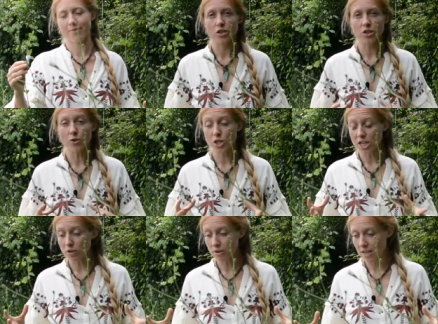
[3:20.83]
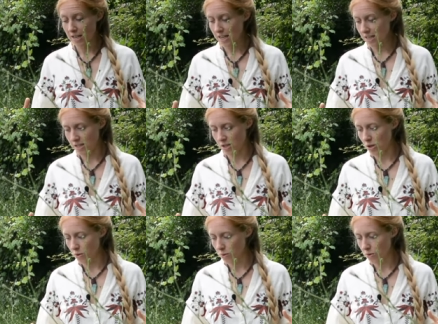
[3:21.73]
So chicory is
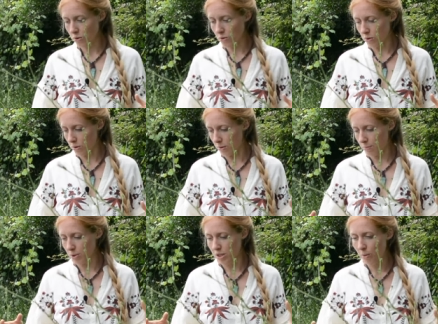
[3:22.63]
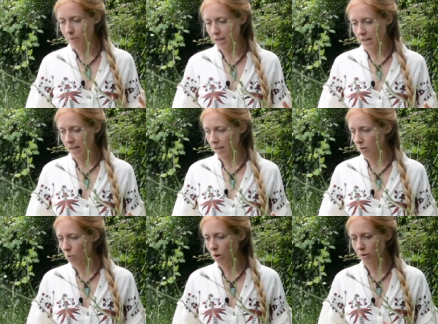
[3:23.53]
used predominantly
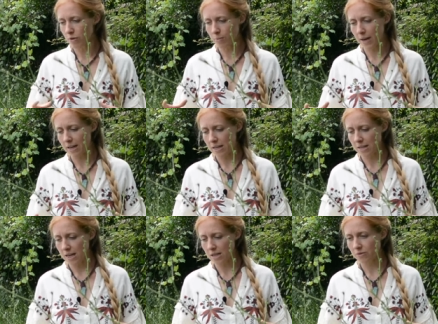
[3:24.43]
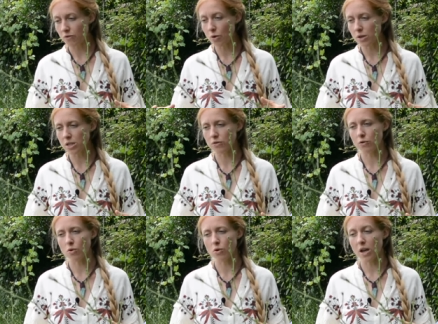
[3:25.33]
all over the planet as forage
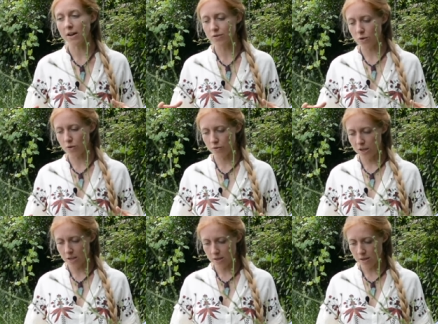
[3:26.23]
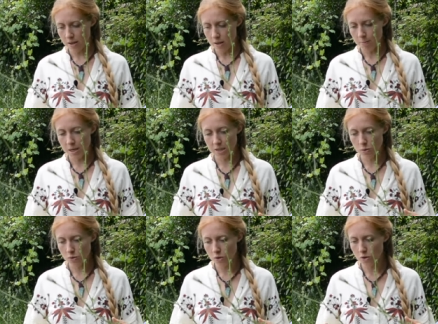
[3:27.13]
for livestock feed, but it's
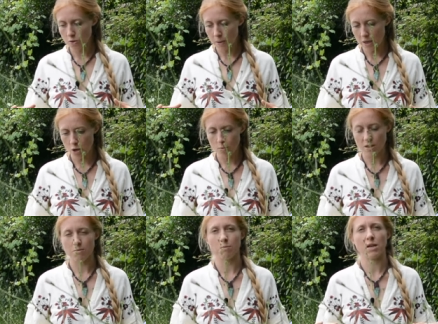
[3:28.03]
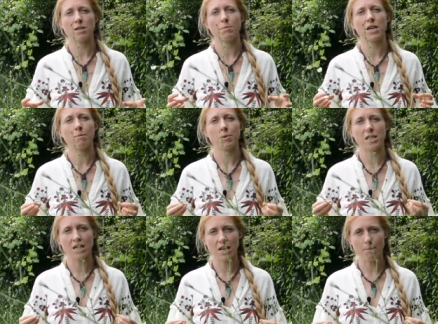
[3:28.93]
also used by humans and has become
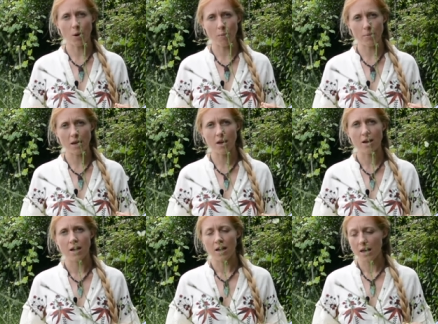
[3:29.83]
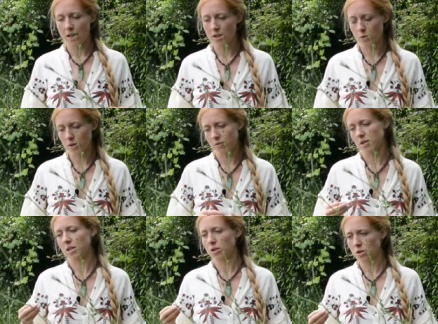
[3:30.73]
particularly popular in the
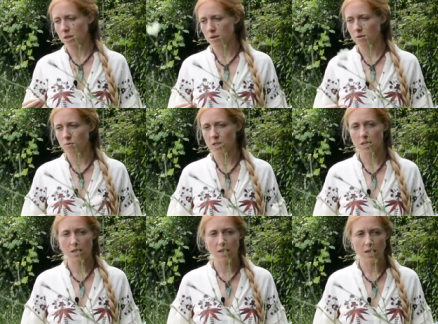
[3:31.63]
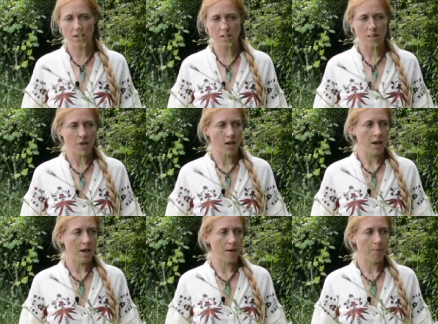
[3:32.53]
twenty-first century and, and recent years
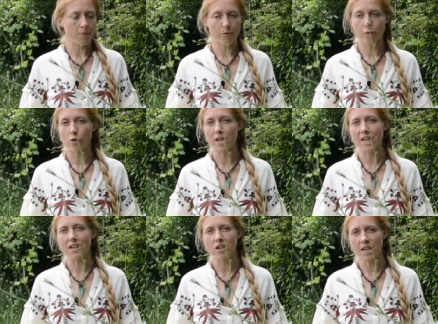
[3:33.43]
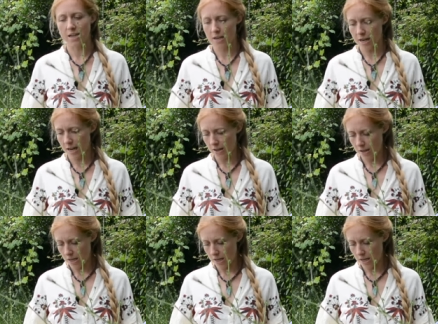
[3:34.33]
um, for the inulin and